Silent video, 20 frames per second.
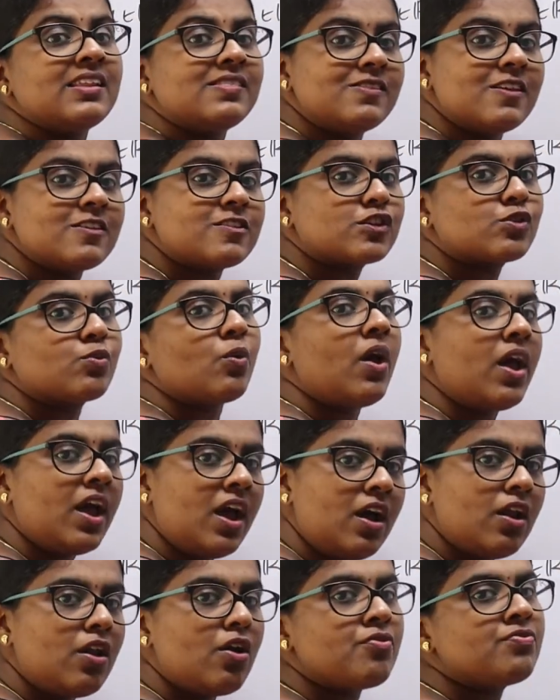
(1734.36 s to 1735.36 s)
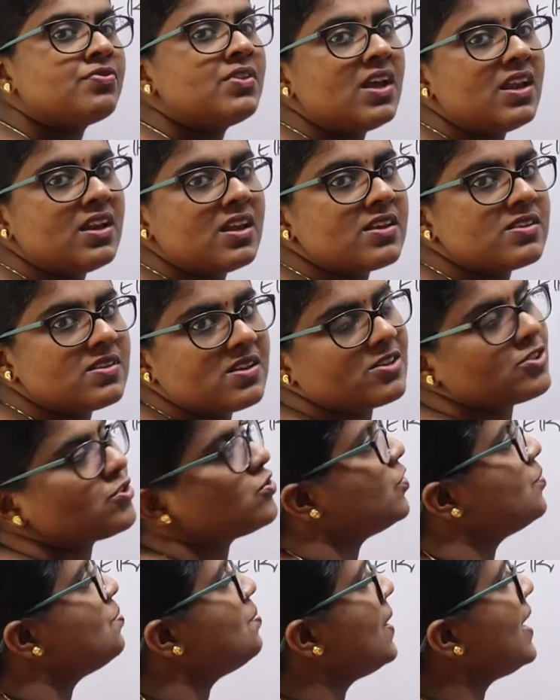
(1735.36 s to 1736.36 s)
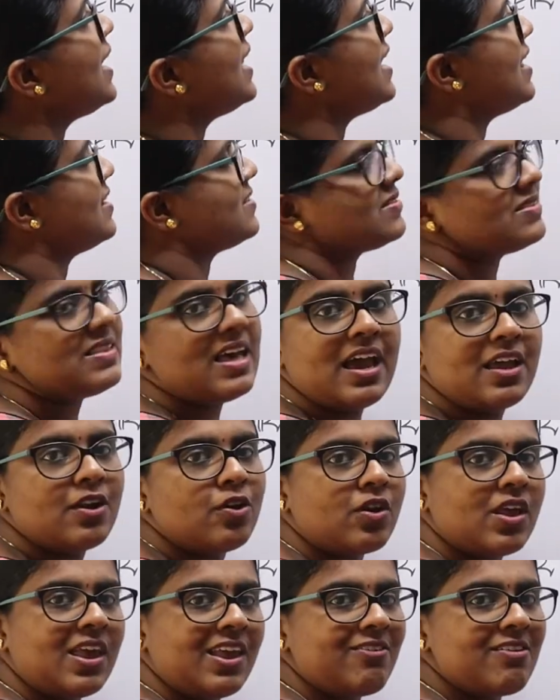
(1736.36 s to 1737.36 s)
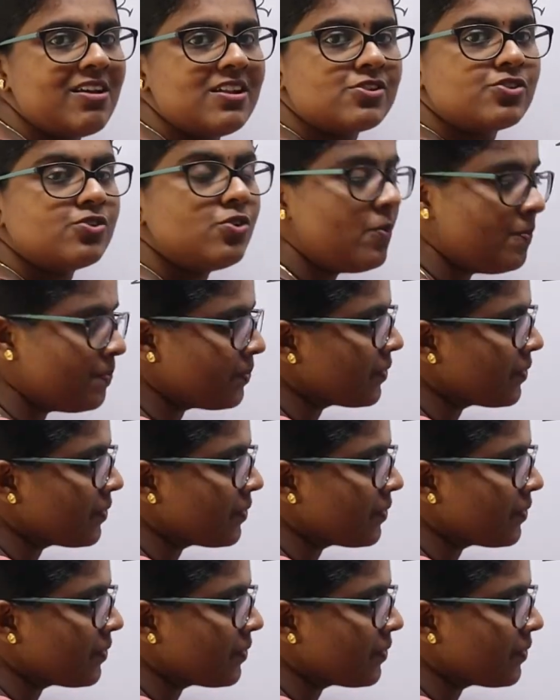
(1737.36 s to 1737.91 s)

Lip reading: the square of the integer should be less than or equal to